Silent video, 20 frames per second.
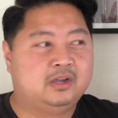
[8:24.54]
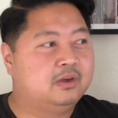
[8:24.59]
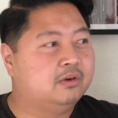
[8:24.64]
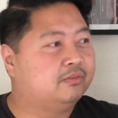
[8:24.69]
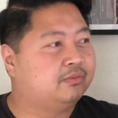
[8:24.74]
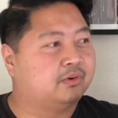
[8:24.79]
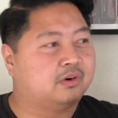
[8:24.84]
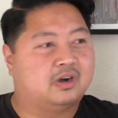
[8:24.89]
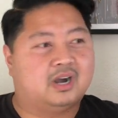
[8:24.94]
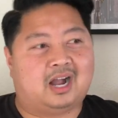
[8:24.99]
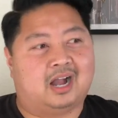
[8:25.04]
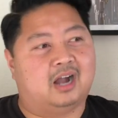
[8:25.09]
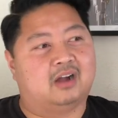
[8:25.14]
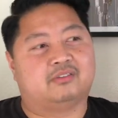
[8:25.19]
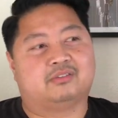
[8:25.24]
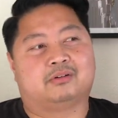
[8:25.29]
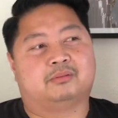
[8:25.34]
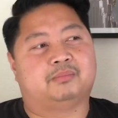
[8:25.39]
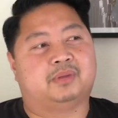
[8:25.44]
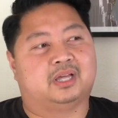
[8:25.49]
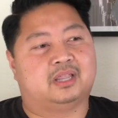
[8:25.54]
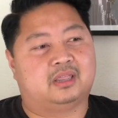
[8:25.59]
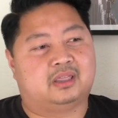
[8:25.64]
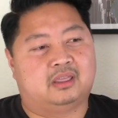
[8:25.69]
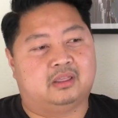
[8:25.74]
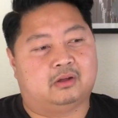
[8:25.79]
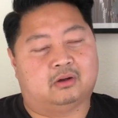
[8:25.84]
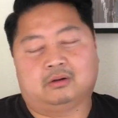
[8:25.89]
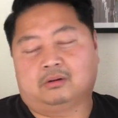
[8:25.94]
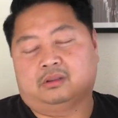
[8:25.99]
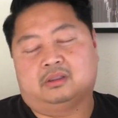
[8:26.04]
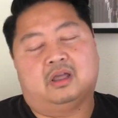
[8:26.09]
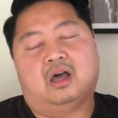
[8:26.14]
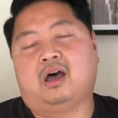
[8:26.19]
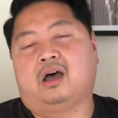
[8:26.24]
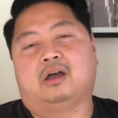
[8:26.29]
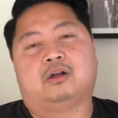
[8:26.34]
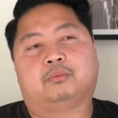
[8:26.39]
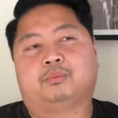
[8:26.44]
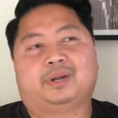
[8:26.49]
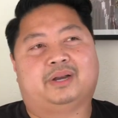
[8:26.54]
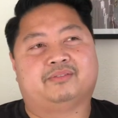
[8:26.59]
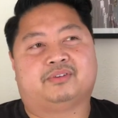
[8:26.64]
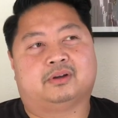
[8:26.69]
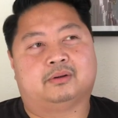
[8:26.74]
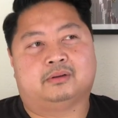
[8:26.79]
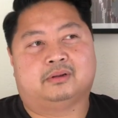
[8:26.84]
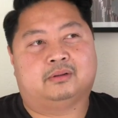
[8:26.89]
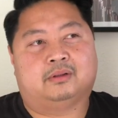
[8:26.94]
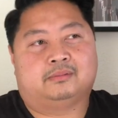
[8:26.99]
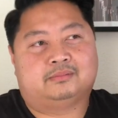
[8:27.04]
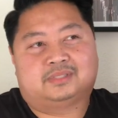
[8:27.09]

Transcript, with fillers: for however month or law or whatever uh,